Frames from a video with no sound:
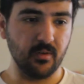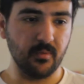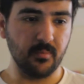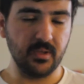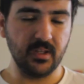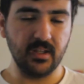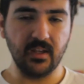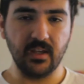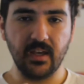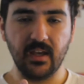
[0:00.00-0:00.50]
it
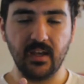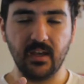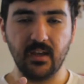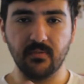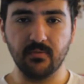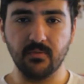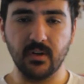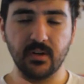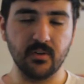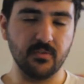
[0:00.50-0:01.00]
be a
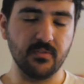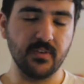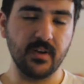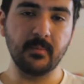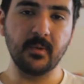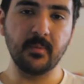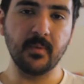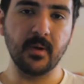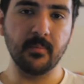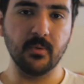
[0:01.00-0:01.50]
friend or
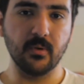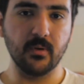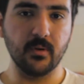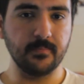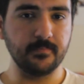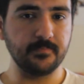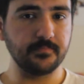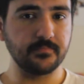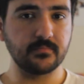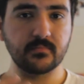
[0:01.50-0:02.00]
family
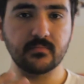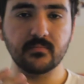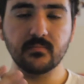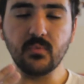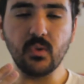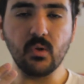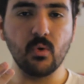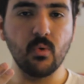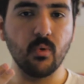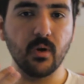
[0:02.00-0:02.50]
member,
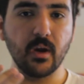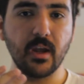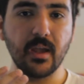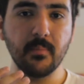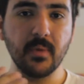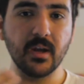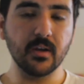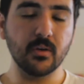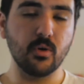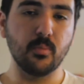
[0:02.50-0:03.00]
or a
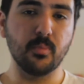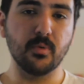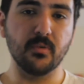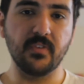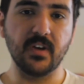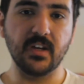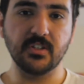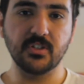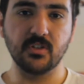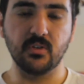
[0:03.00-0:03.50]
medical
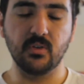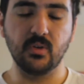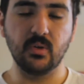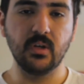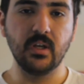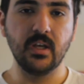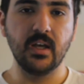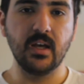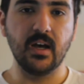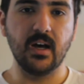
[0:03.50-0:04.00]
professional,
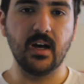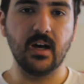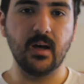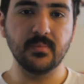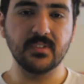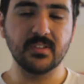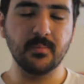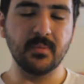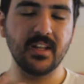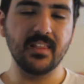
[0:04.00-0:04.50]

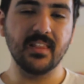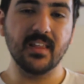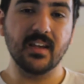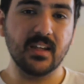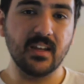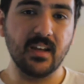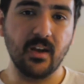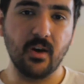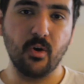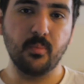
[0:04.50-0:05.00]
somebody that
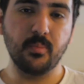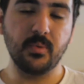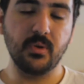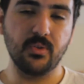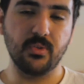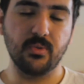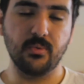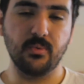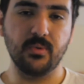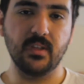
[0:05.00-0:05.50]
can help you
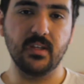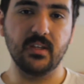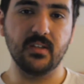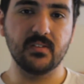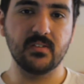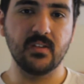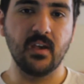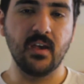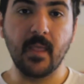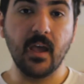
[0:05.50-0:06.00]
through
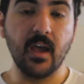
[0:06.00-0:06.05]
this.